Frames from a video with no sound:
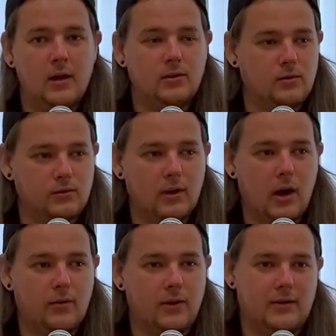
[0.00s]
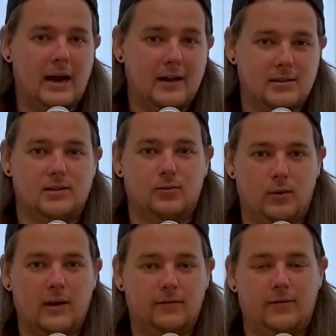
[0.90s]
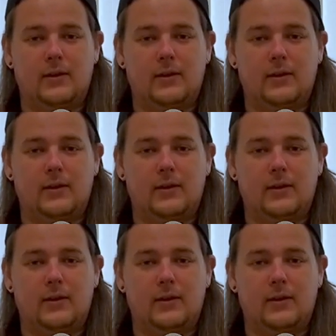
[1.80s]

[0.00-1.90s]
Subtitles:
you'll know that that is the riff,